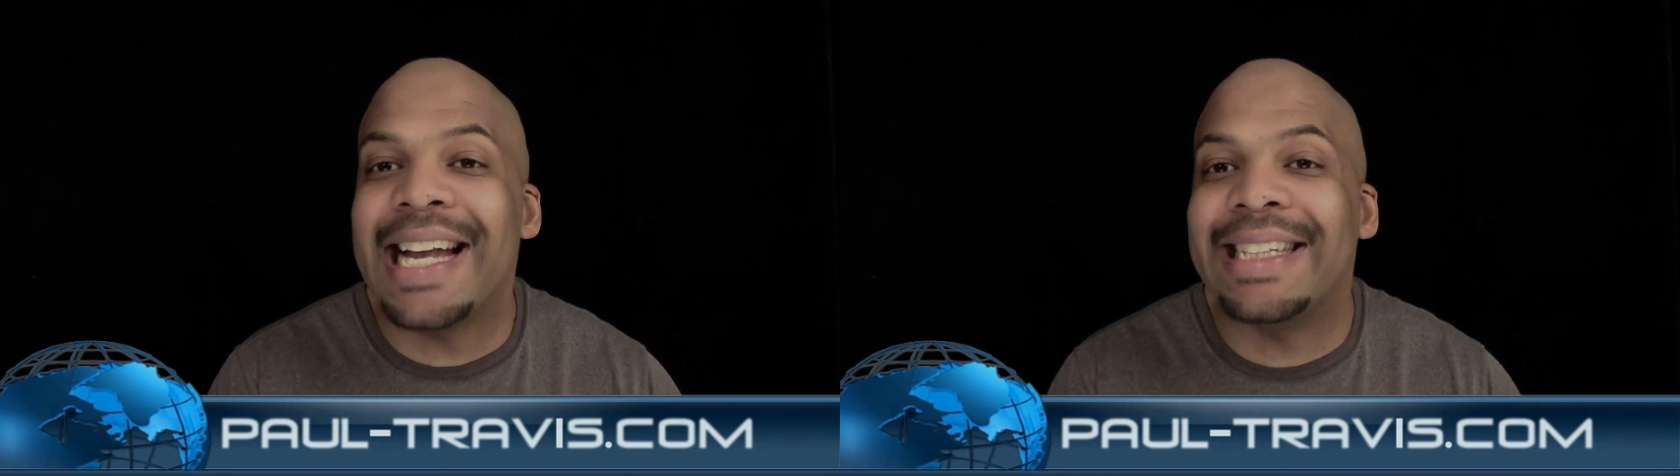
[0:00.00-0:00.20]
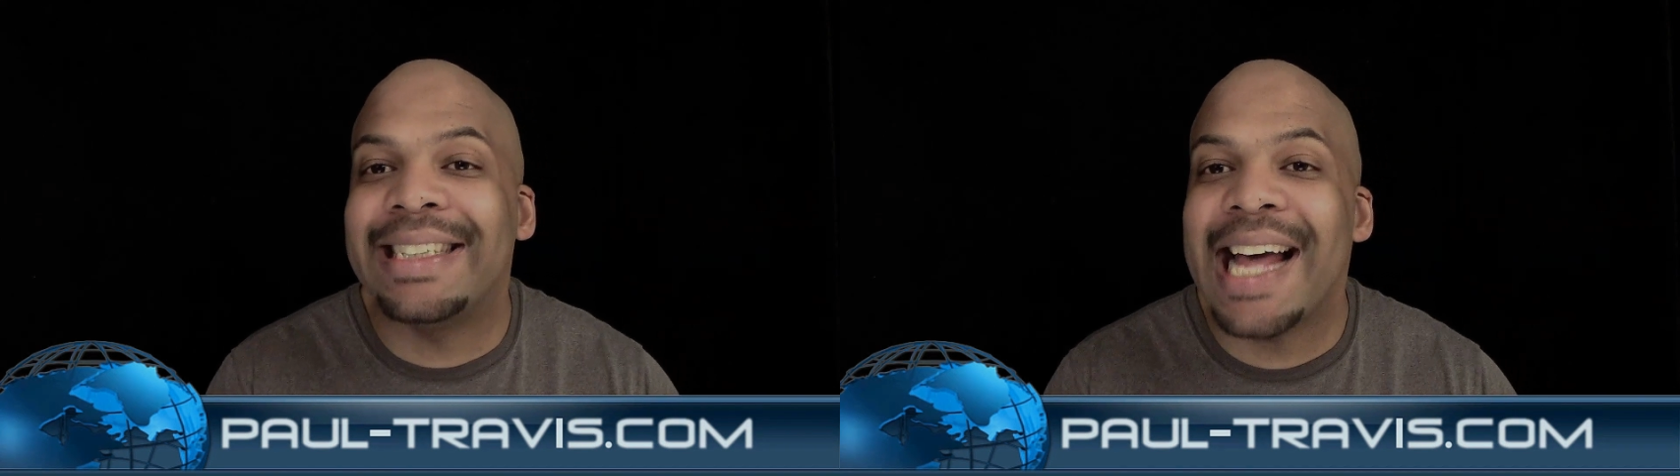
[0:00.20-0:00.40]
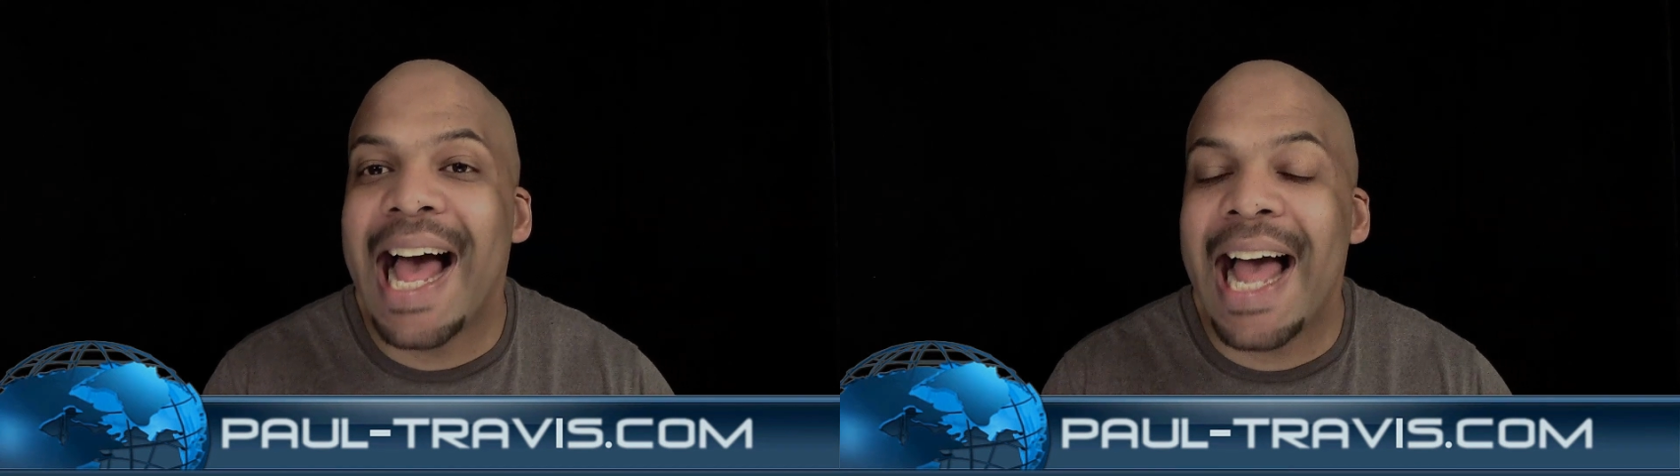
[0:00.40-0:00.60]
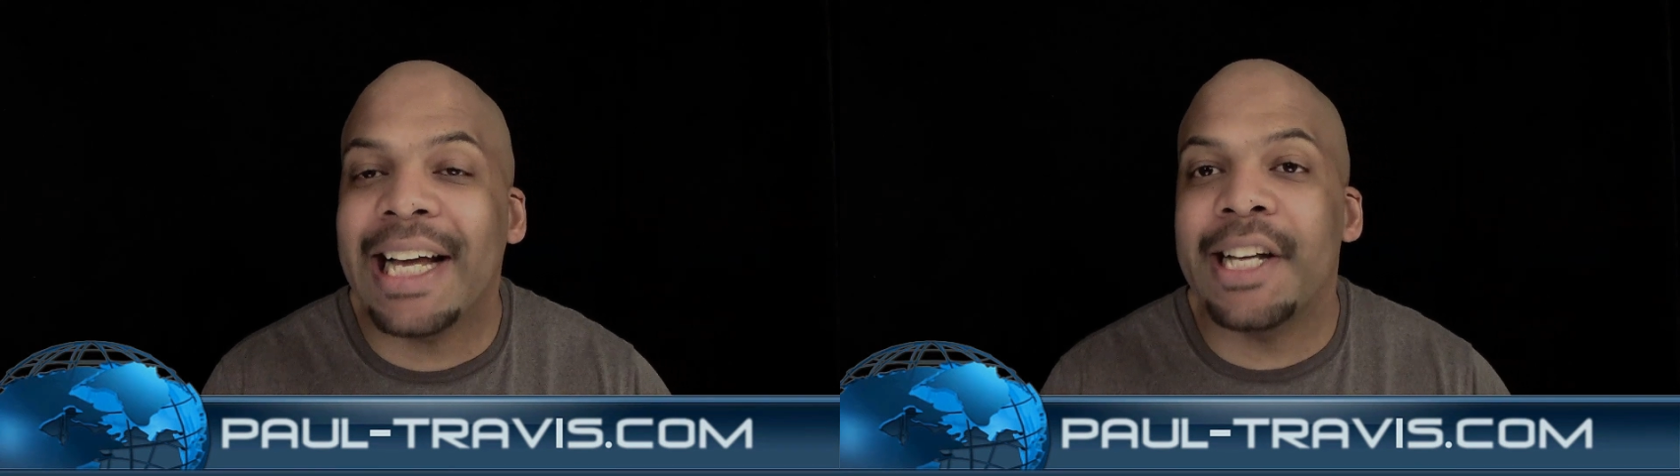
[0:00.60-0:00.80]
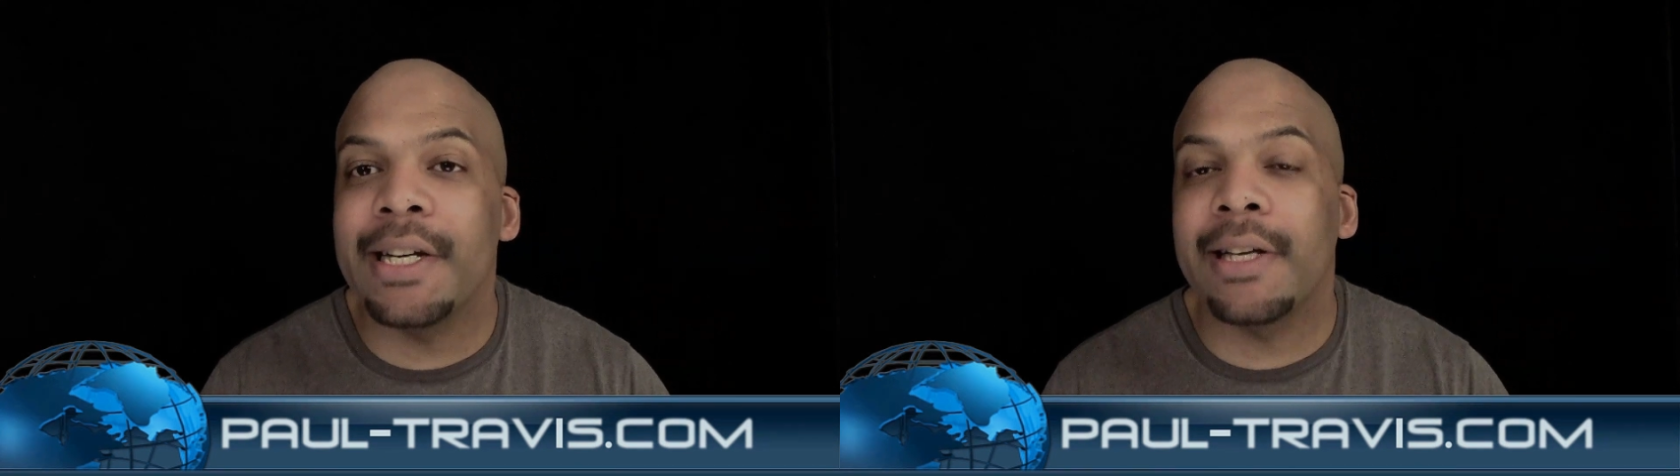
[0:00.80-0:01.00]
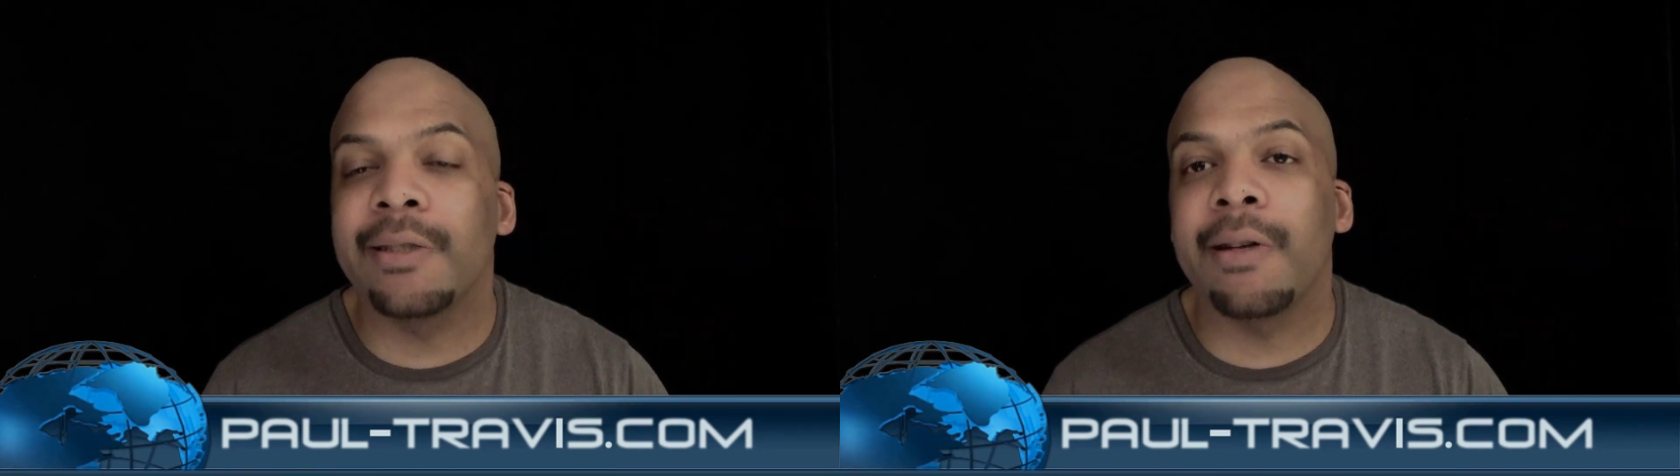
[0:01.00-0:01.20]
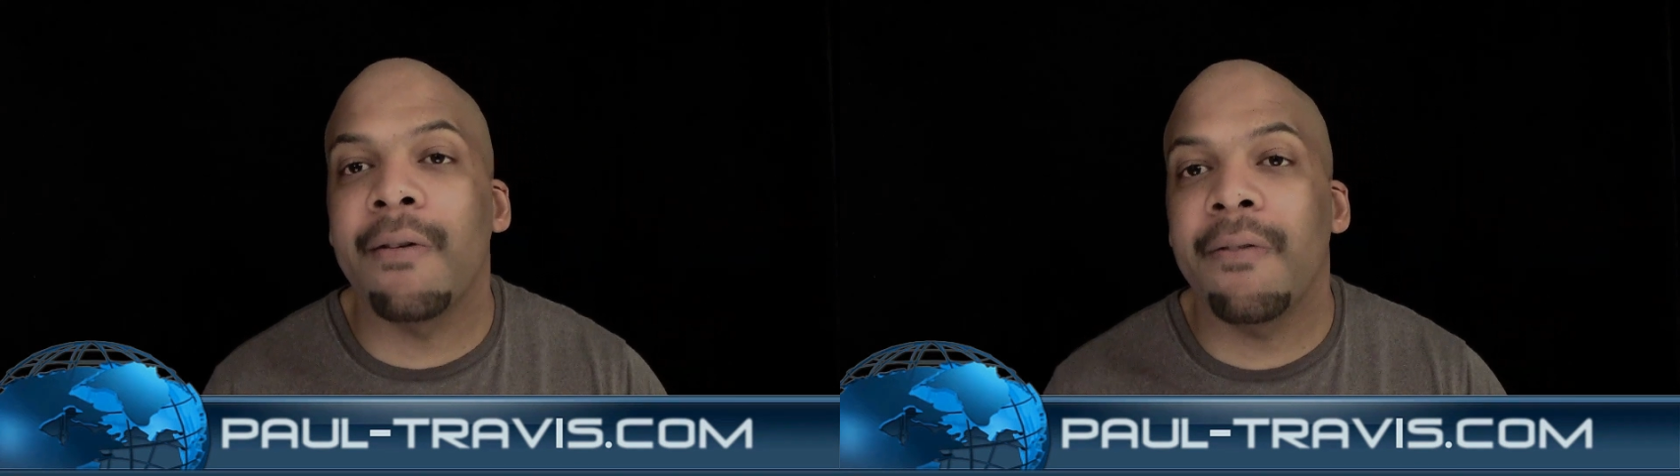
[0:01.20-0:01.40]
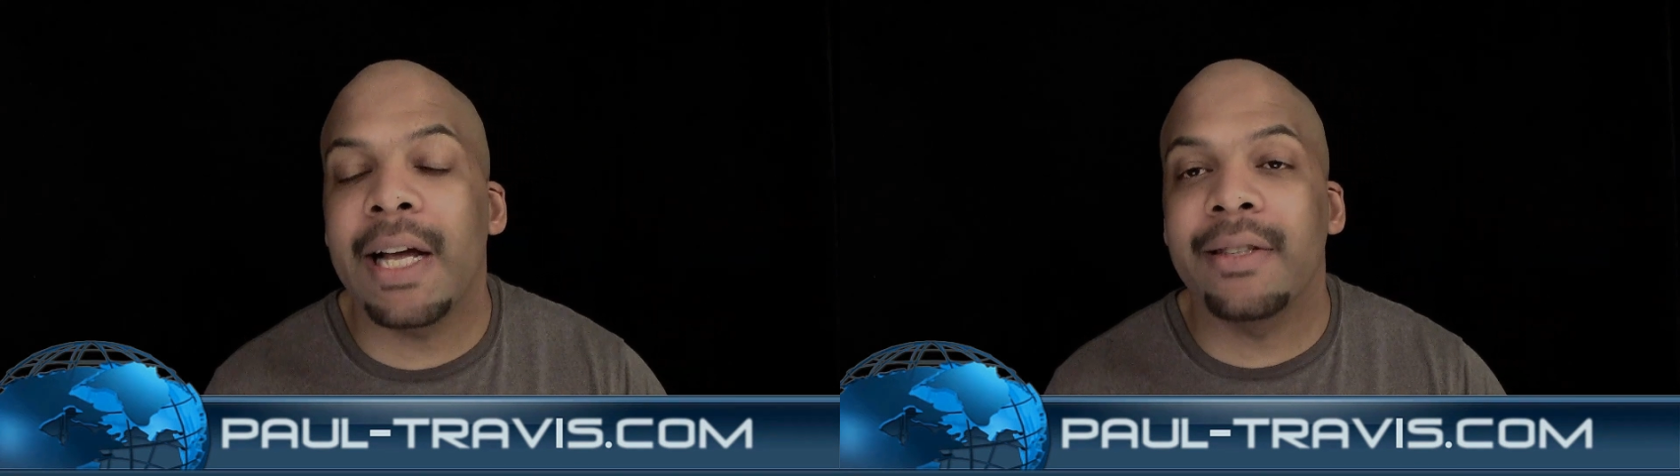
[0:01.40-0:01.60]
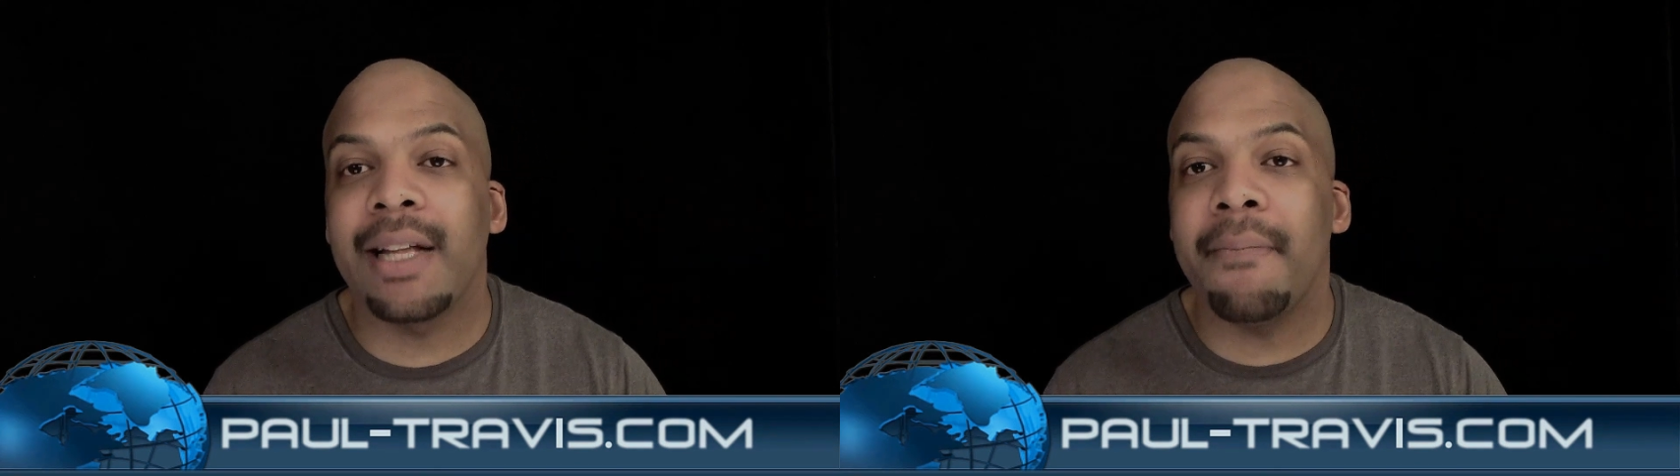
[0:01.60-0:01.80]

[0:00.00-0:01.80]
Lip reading: antagonist of faith.